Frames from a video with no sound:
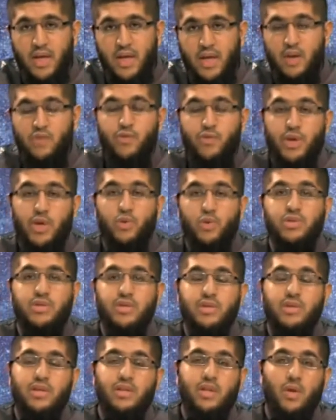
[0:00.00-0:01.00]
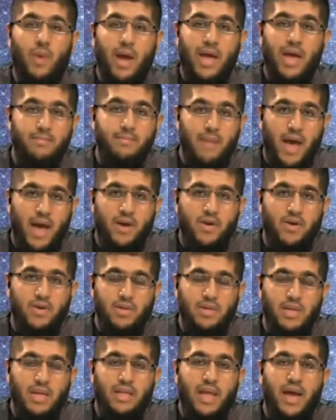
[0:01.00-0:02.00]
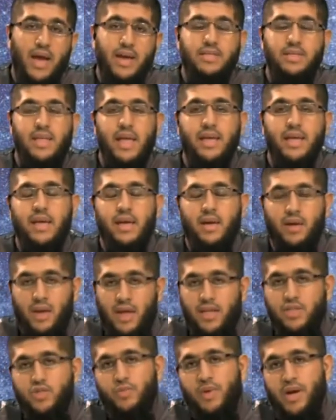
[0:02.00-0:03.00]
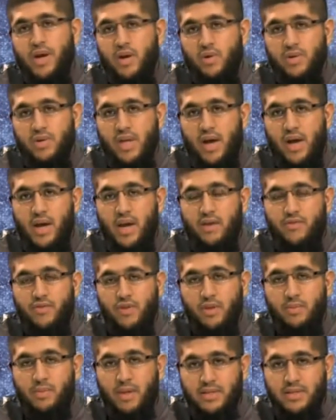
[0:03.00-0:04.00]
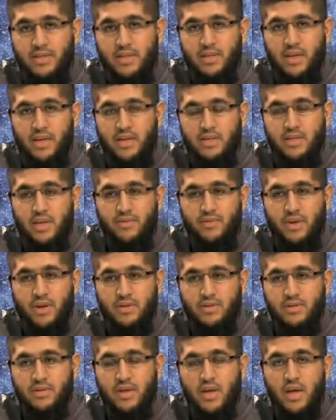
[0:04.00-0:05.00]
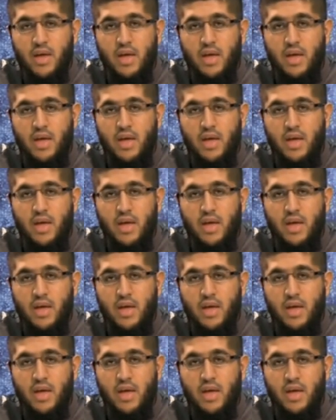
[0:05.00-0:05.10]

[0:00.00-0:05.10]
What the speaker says: If we use it in the right manner, then that is thanking Allah subhanahu wa ta'ala for the blessing that He's given us.